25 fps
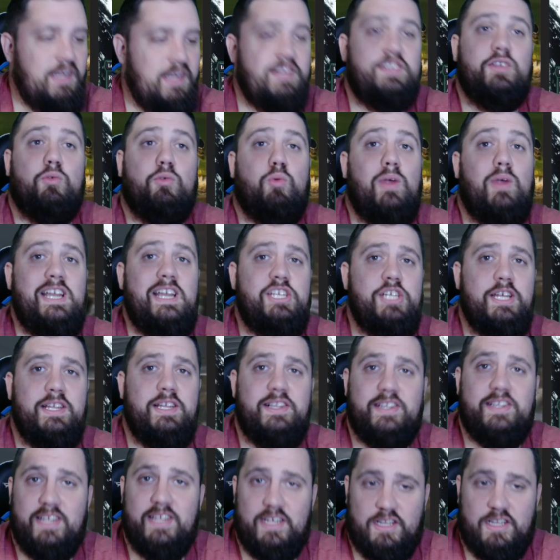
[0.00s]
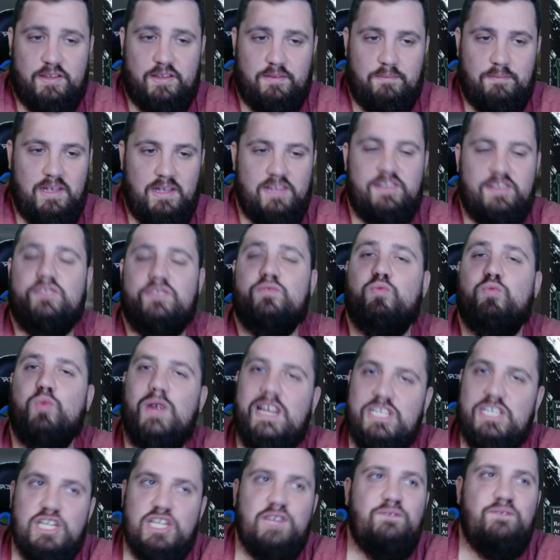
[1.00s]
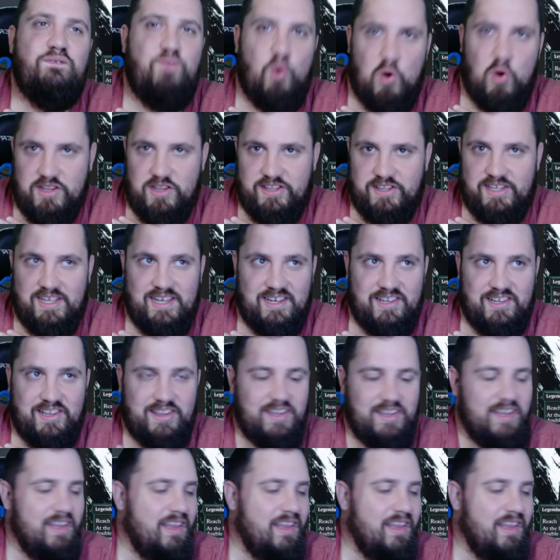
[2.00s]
reaching 6. It's just reaching 4/6.